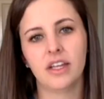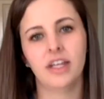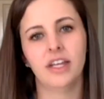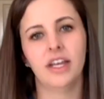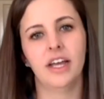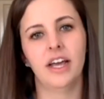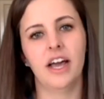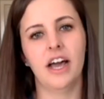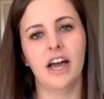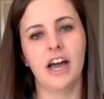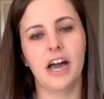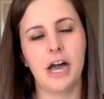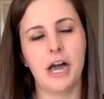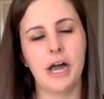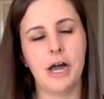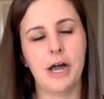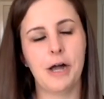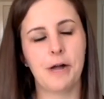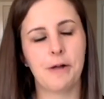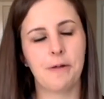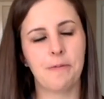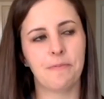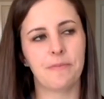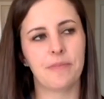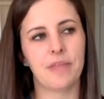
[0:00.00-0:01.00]

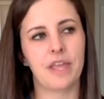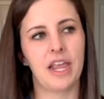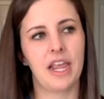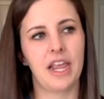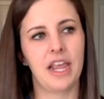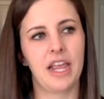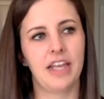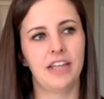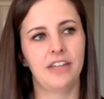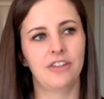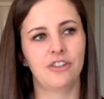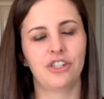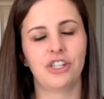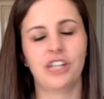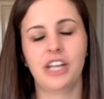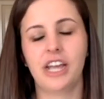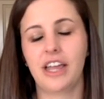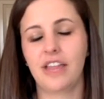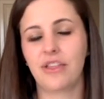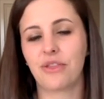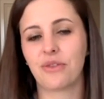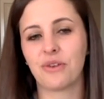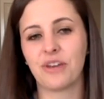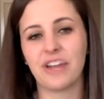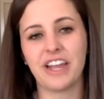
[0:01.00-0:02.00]
Um, and she
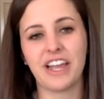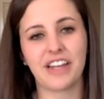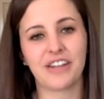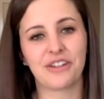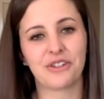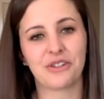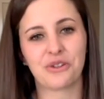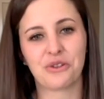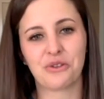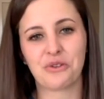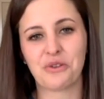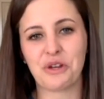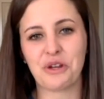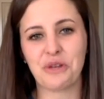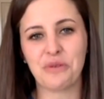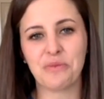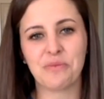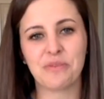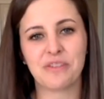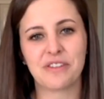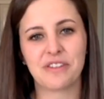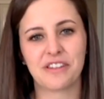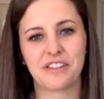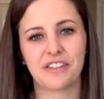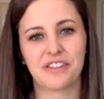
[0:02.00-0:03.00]
had three extra
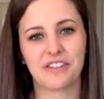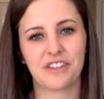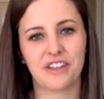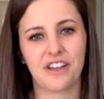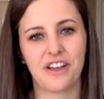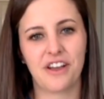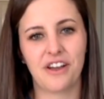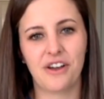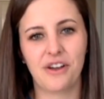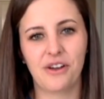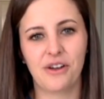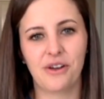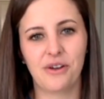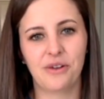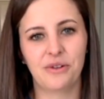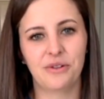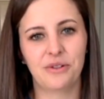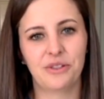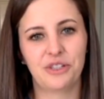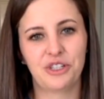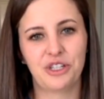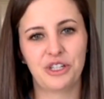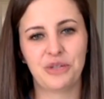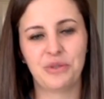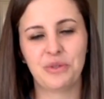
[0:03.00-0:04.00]
rooms. So
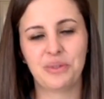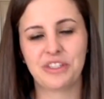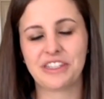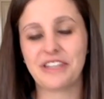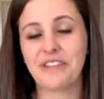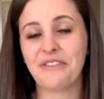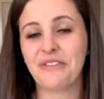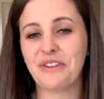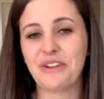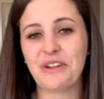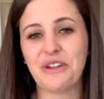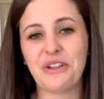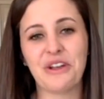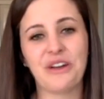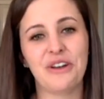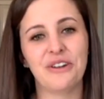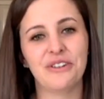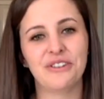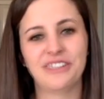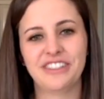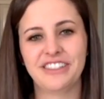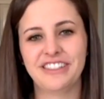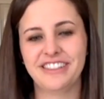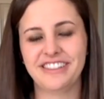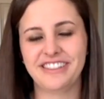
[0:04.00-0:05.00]
she was living alone.
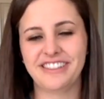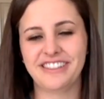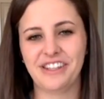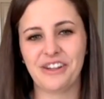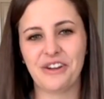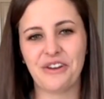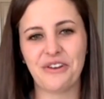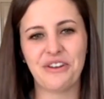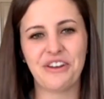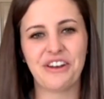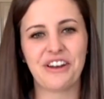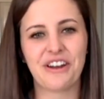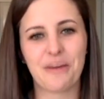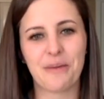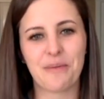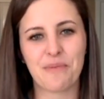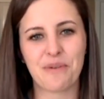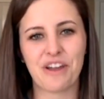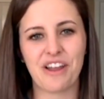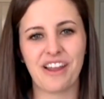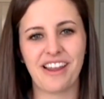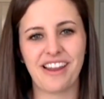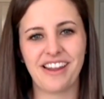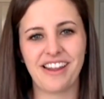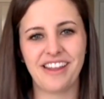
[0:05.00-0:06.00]
She's, you know, in her upper
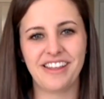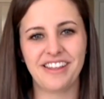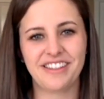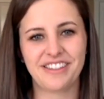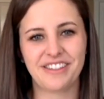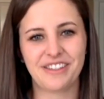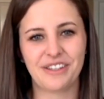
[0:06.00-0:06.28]
80s.